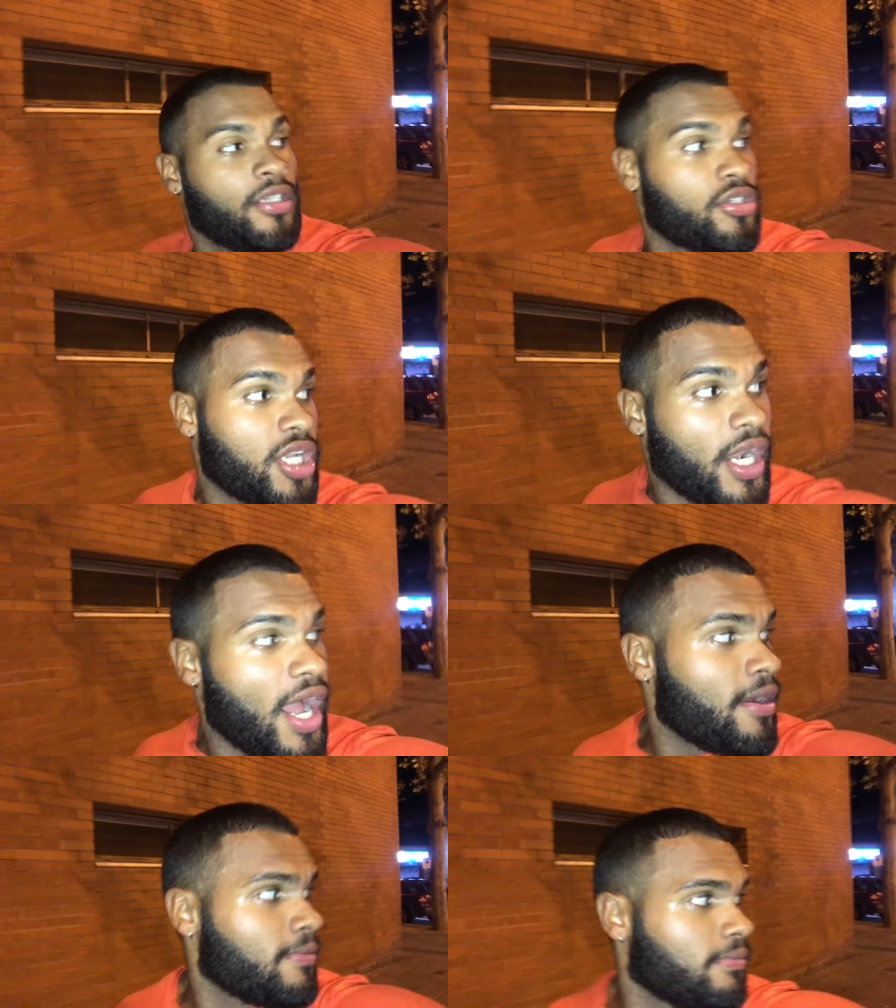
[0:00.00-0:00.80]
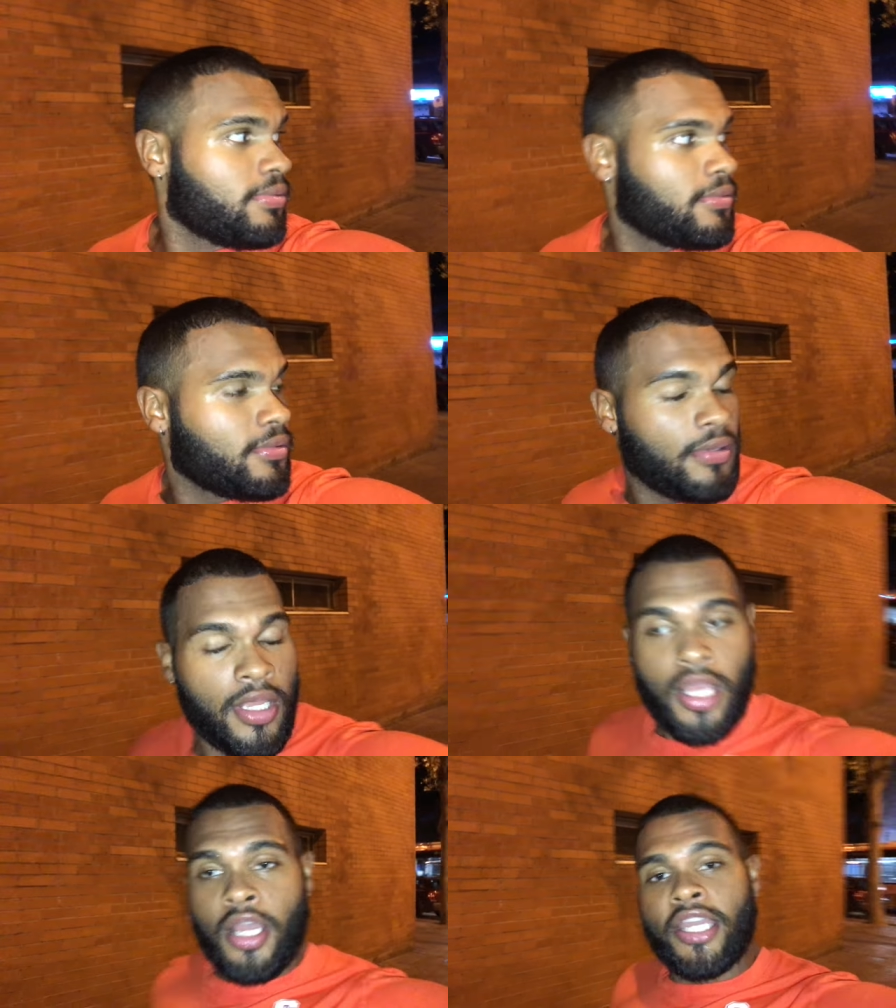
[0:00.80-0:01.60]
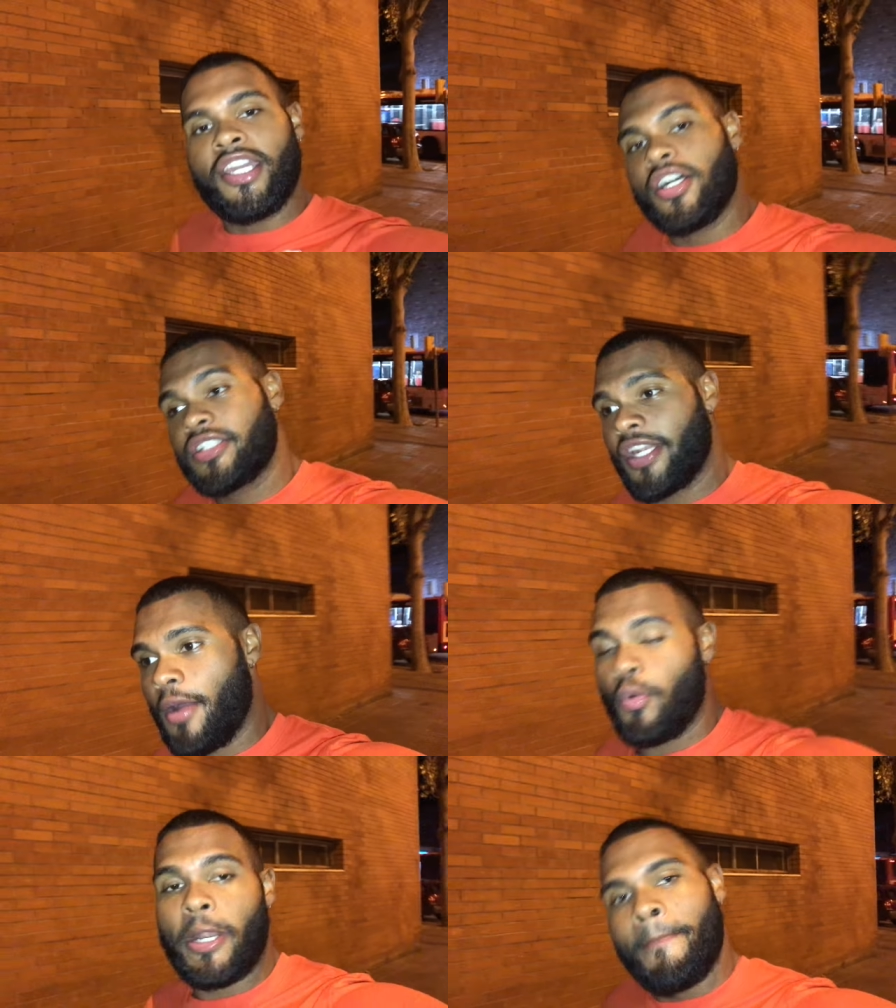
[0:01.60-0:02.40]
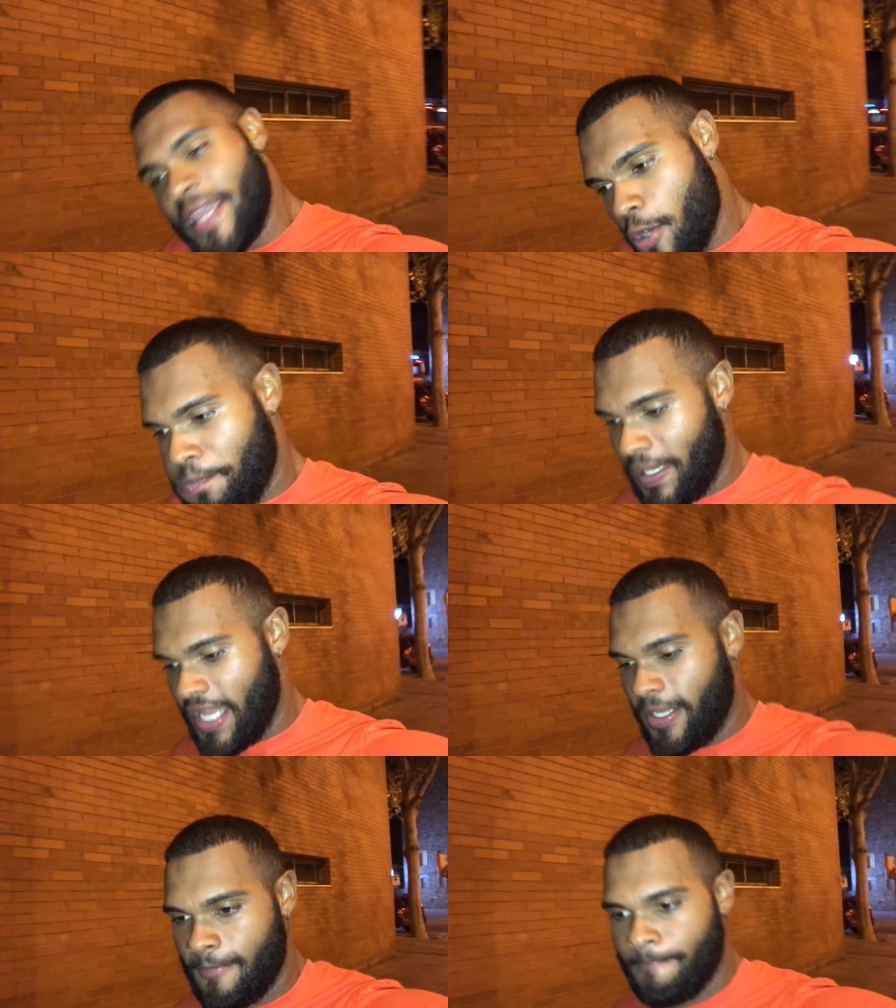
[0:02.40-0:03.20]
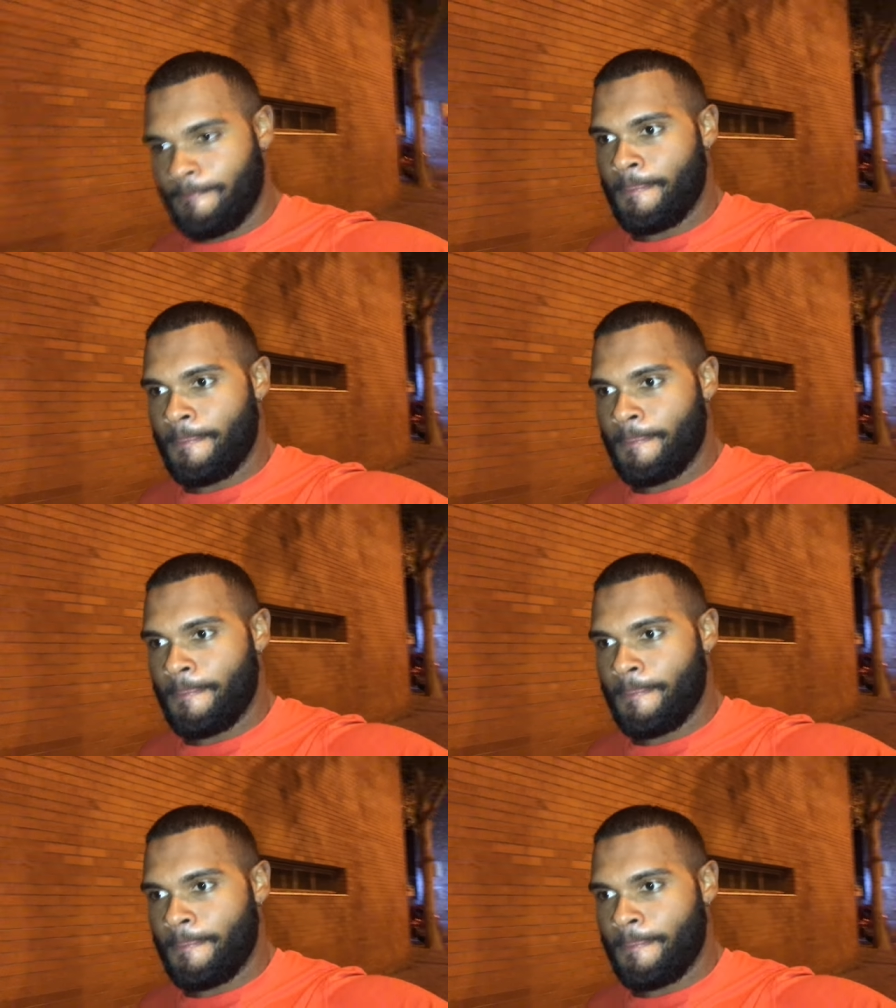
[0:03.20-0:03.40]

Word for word: Oh, shut up. He hooked it up with a meal plan